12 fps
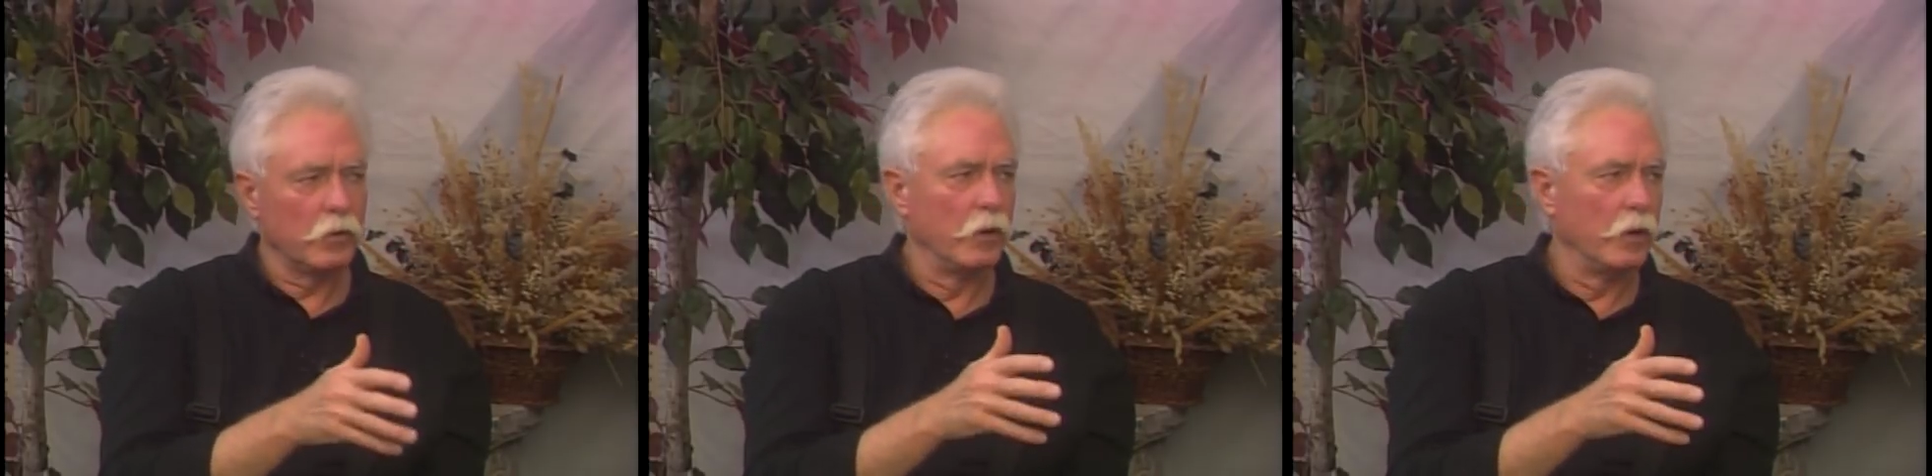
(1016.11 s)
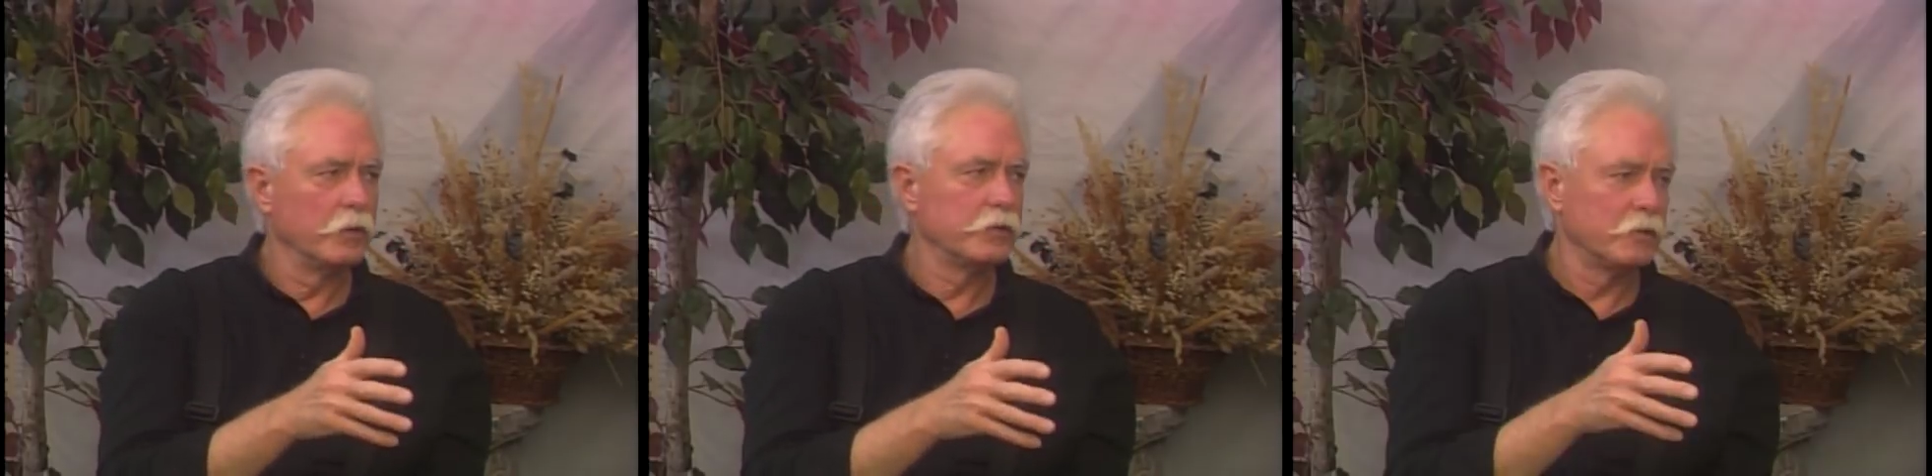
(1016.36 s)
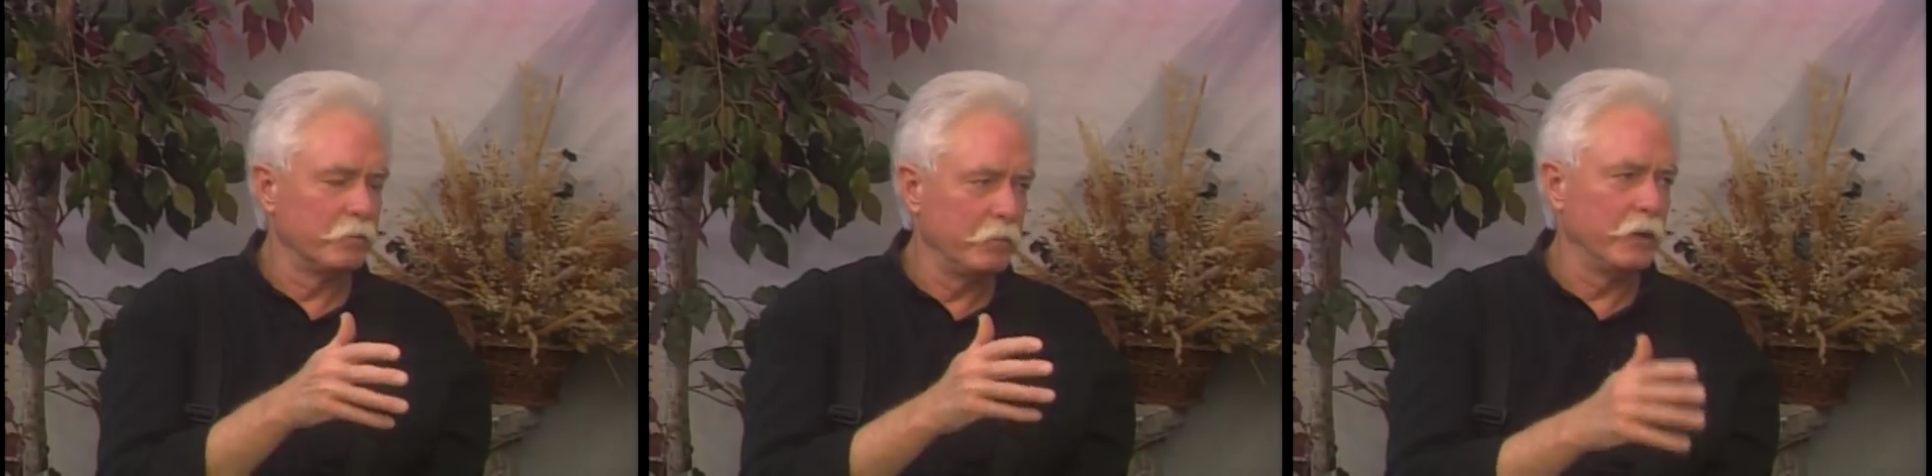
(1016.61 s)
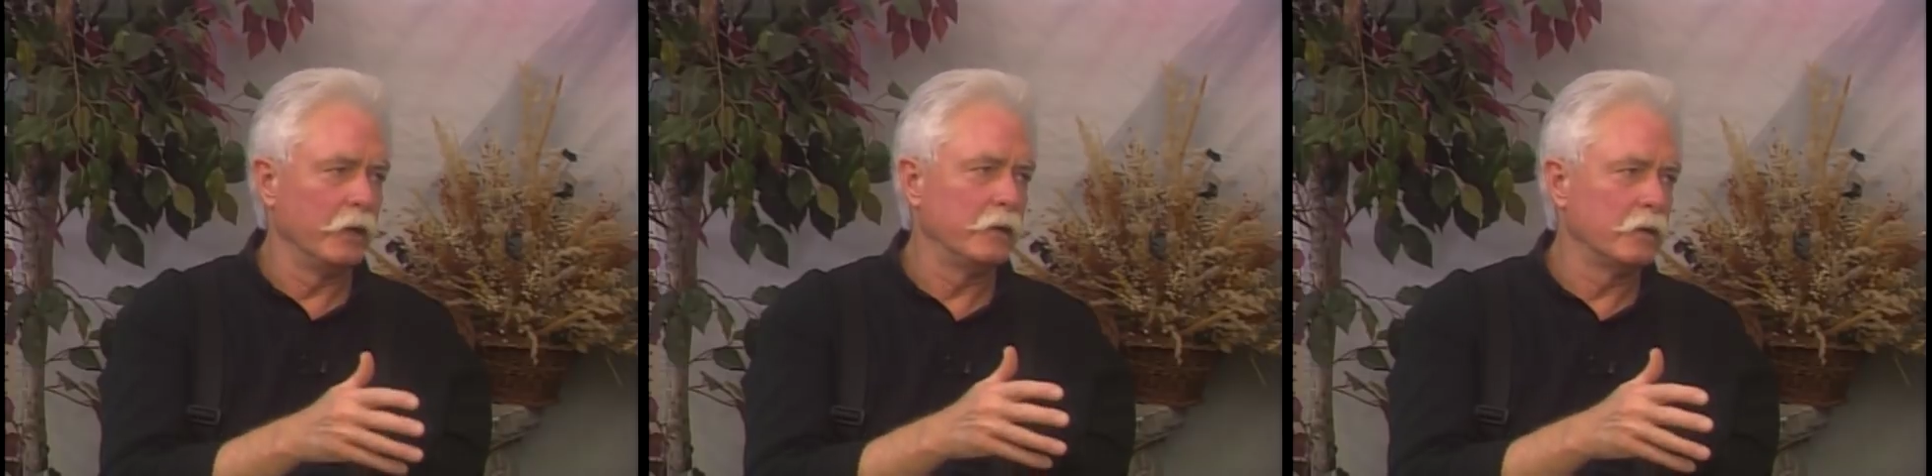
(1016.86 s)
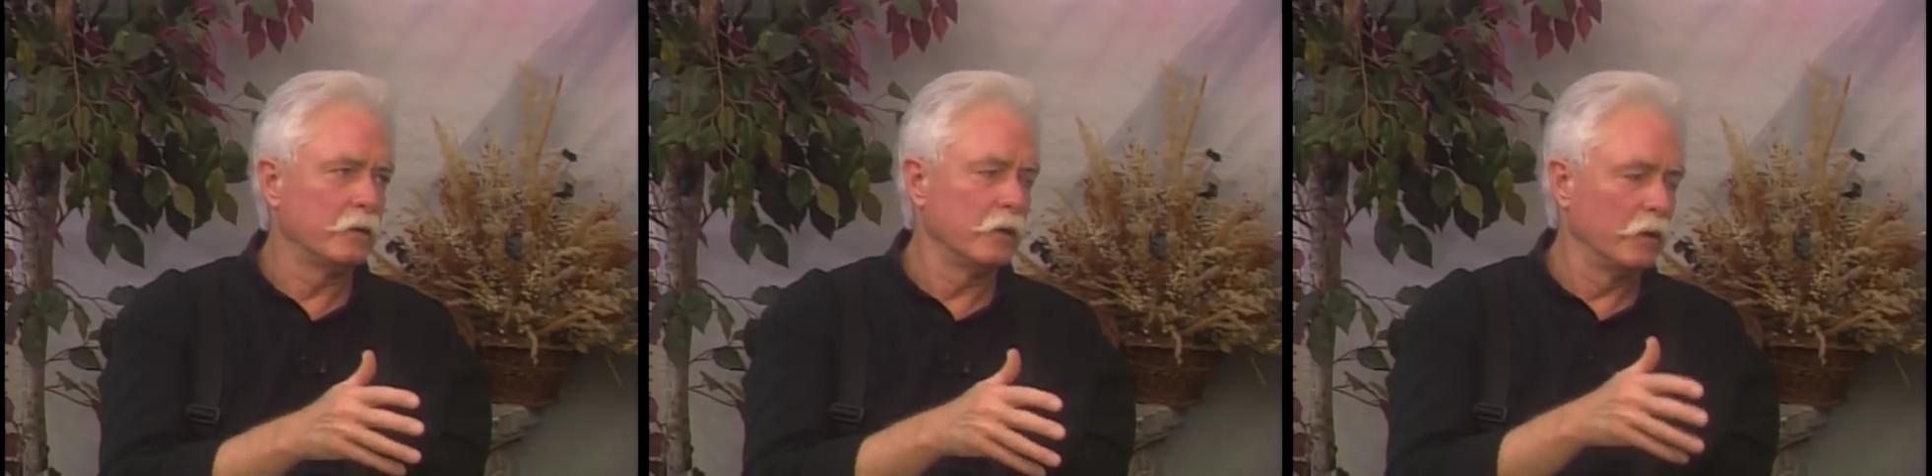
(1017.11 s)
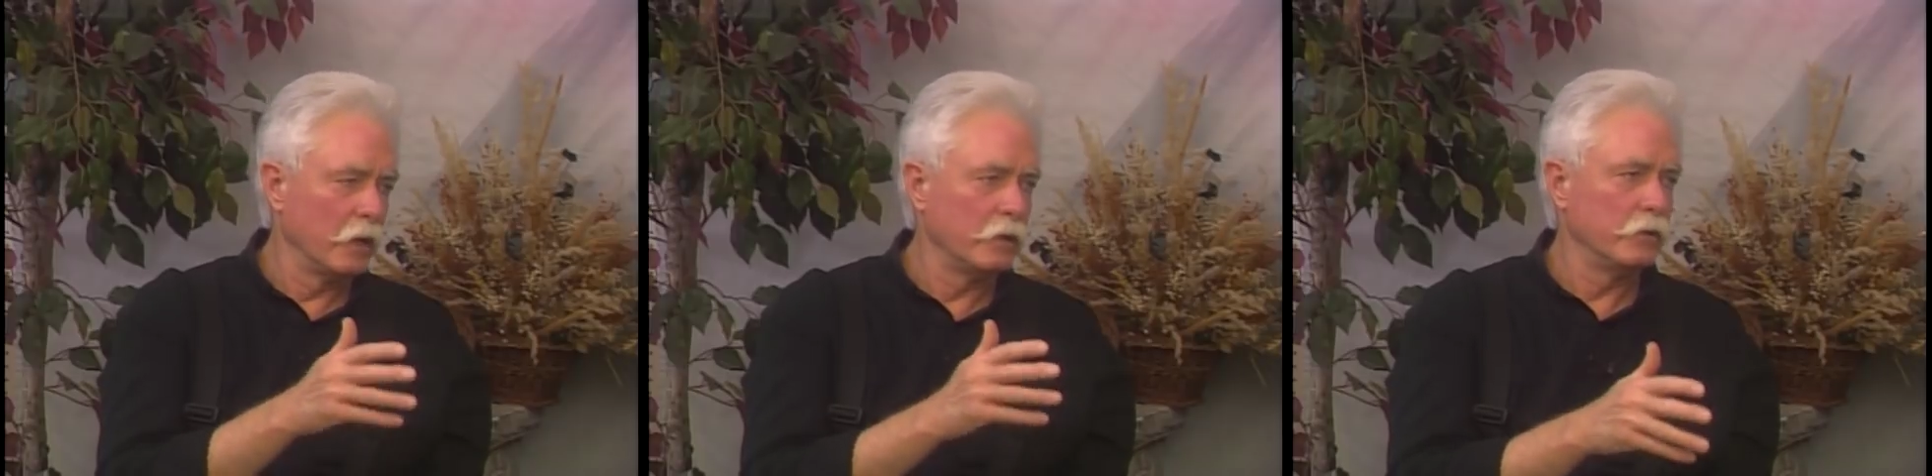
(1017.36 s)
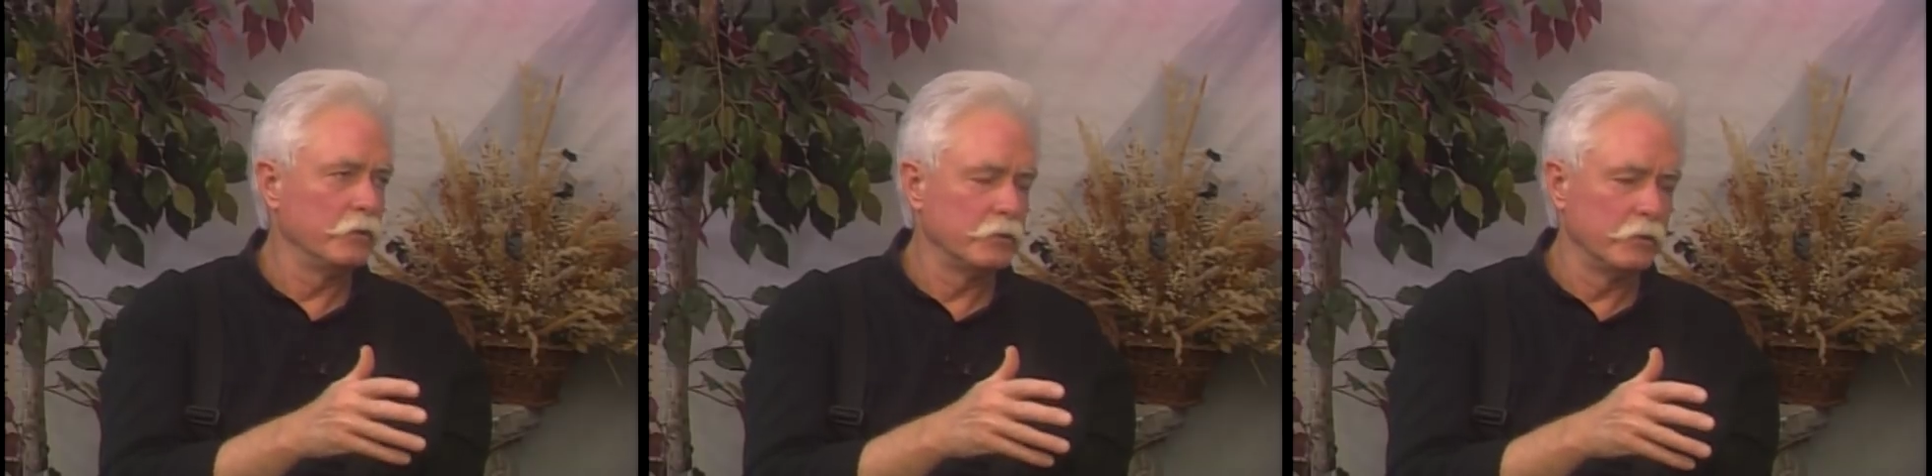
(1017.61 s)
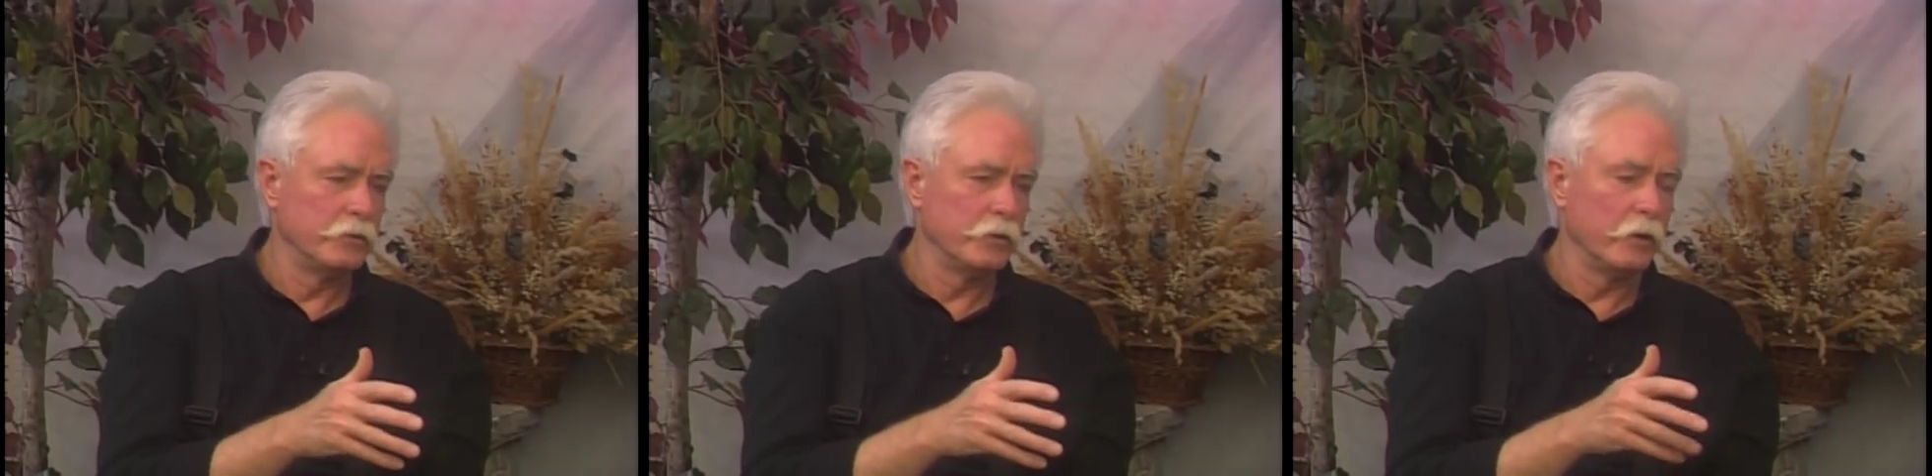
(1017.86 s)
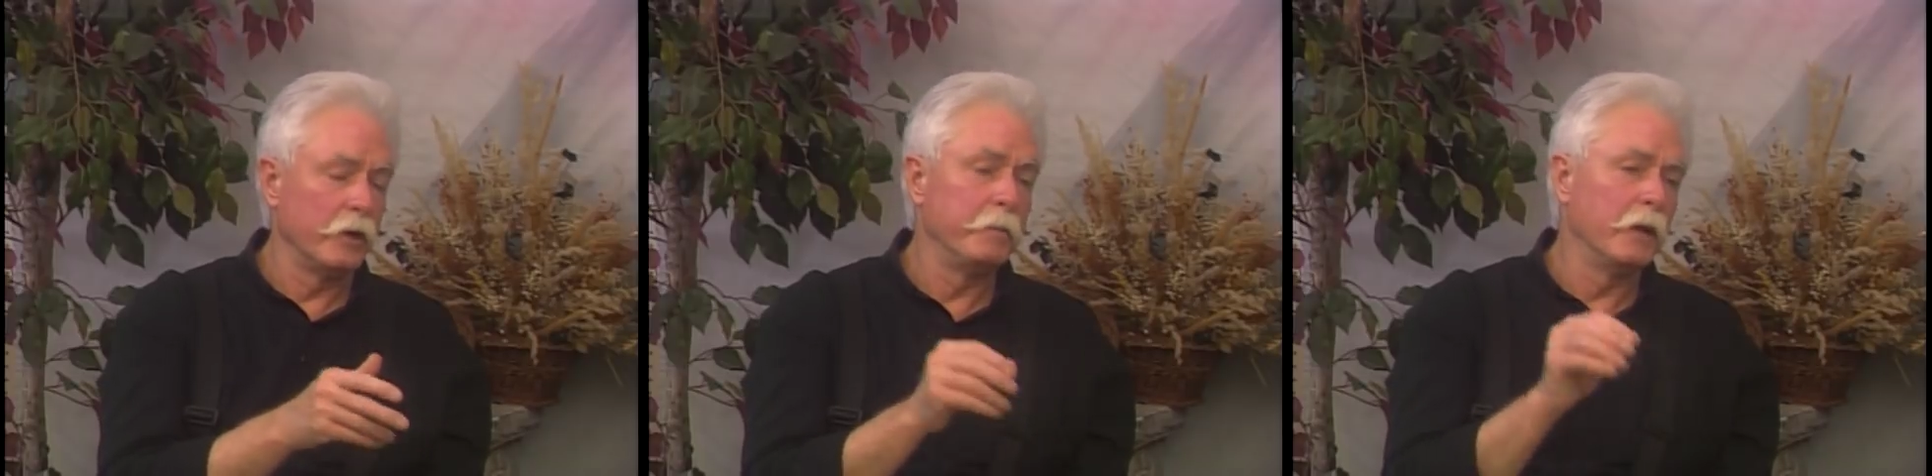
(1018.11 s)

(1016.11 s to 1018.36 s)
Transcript: going to submit to not using the jury.